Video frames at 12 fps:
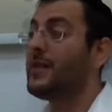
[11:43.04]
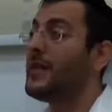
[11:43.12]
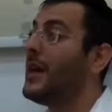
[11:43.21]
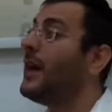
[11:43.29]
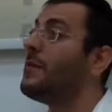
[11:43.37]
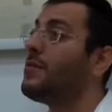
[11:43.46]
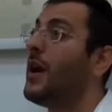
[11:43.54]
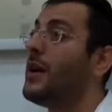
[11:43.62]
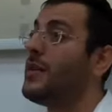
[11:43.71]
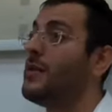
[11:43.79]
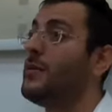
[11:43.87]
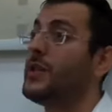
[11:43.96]
second
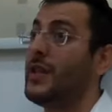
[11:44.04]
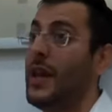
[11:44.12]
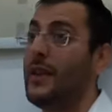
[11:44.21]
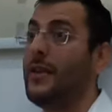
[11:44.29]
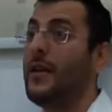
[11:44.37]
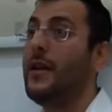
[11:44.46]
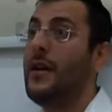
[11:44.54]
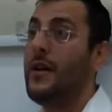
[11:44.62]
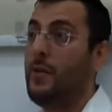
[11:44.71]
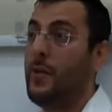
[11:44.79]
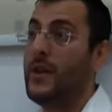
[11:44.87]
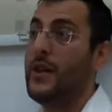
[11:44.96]
brisa, which said
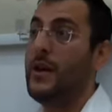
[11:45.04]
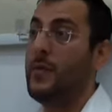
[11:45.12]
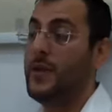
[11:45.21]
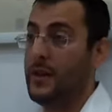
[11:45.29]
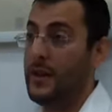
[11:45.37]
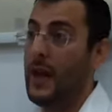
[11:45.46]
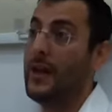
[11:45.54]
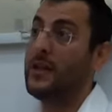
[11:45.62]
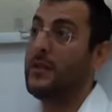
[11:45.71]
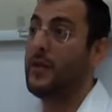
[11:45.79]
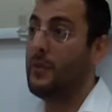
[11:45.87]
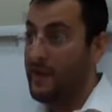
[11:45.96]
with the with the
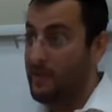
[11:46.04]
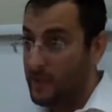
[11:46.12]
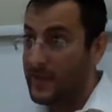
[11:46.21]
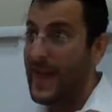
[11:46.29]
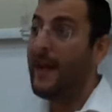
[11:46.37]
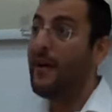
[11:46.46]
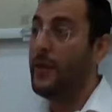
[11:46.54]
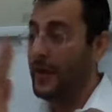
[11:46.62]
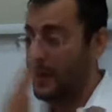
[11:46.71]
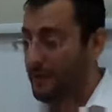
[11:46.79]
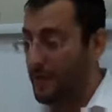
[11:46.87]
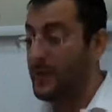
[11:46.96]
case of the way it was
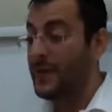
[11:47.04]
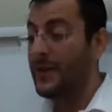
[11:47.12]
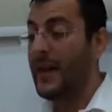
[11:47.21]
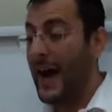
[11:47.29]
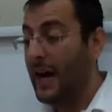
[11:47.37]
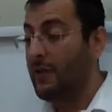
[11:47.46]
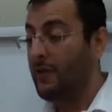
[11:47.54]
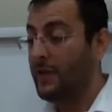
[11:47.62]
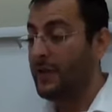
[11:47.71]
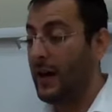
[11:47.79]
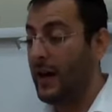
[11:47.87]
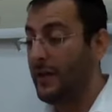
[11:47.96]
narrowing the bow, it said the
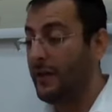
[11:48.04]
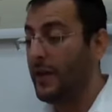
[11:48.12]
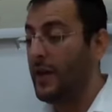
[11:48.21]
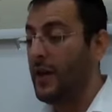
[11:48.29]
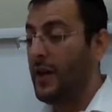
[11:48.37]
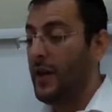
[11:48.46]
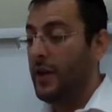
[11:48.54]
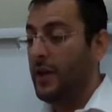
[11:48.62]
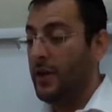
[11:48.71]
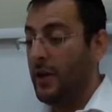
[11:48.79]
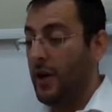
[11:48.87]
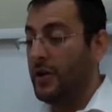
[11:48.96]
Achron Chai,
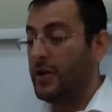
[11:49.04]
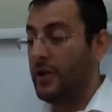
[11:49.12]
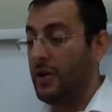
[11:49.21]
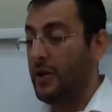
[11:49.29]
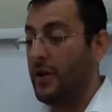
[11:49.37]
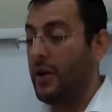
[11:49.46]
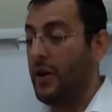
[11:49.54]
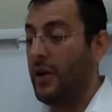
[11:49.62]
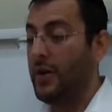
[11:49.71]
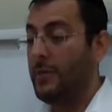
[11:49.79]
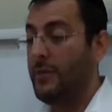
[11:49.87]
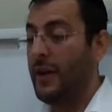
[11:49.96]
Kagoin Shaloi
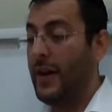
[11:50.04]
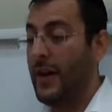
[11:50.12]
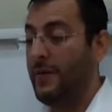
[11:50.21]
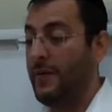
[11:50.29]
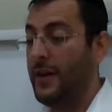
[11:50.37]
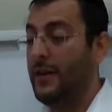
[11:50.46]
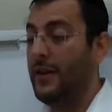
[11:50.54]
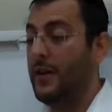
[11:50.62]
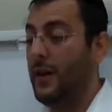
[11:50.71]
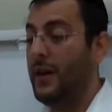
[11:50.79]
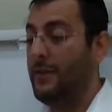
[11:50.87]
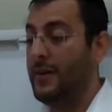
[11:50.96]
Hoya Boy Hevel,
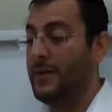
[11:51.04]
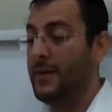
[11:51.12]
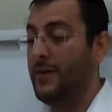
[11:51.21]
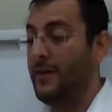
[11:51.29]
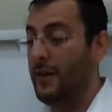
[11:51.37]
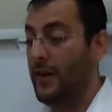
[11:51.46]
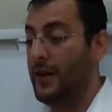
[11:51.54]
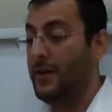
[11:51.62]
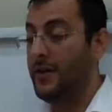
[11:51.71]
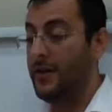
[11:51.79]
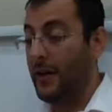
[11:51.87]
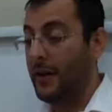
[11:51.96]
Loy Lamisa, Veloy
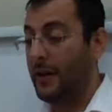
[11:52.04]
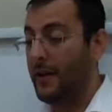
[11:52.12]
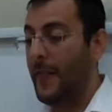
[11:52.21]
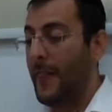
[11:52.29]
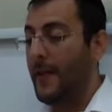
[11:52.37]
Nizakim.